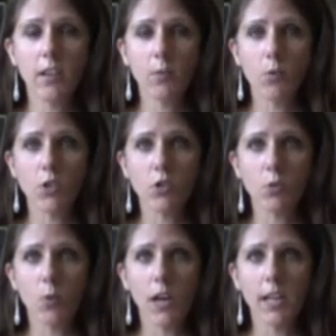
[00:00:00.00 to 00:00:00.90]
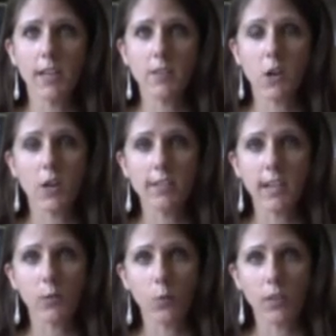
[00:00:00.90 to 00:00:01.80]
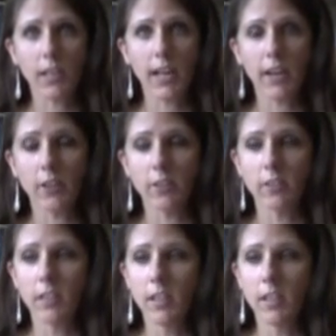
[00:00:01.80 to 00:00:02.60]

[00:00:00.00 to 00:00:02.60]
in which your wine has contact with the air.